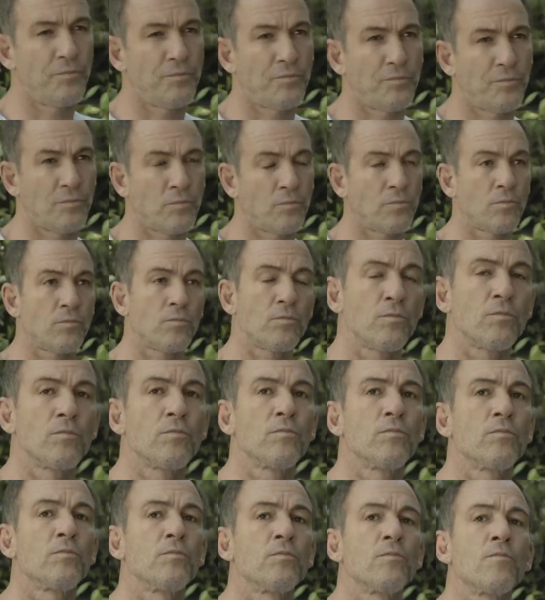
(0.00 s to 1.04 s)

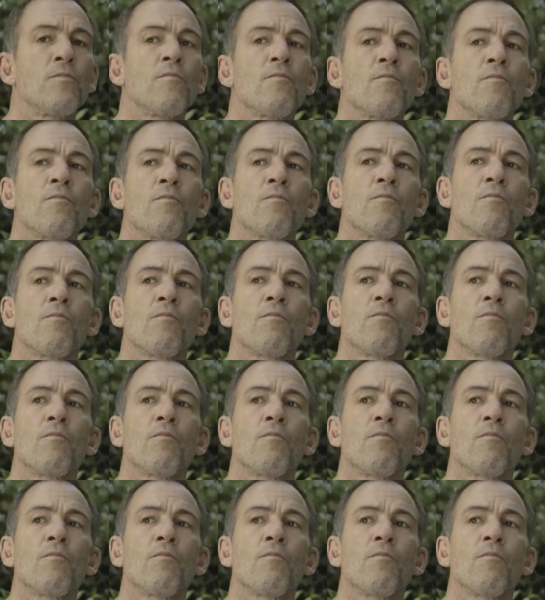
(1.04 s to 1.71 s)
(silence)